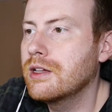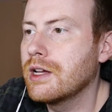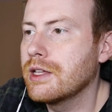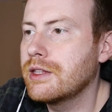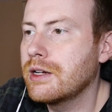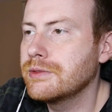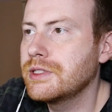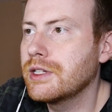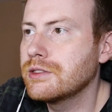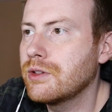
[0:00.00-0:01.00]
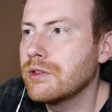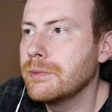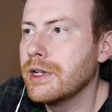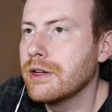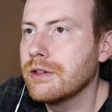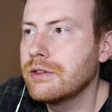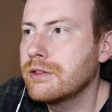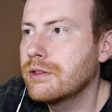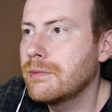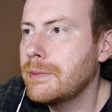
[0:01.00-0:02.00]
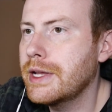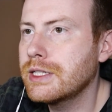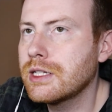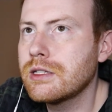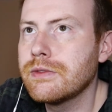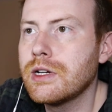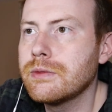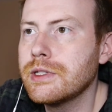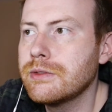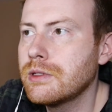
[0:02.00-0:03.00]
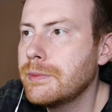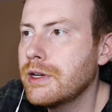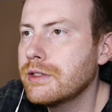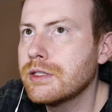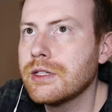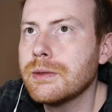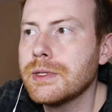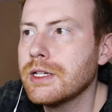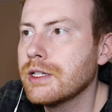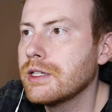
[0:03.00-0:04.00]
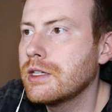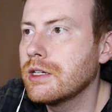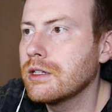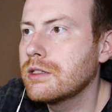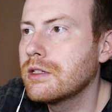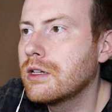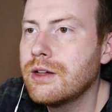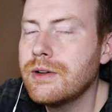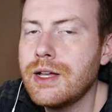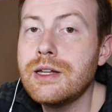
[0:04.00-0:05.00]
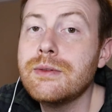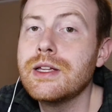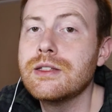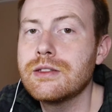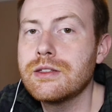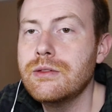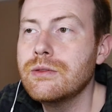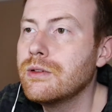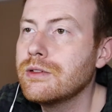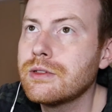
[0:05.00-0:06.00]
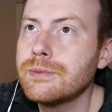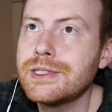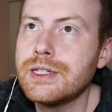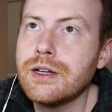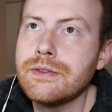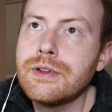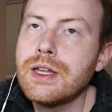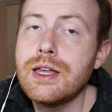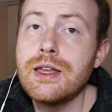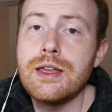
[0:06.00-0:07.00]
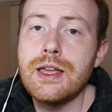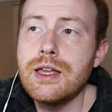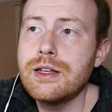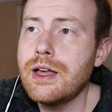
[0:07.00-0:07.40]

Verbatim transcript: I thought I was going to show the bear. Maybe I clicked the wrong one. There was a bear in the thumbnail, I think. Well, anyways, cute, wholesome stuff. And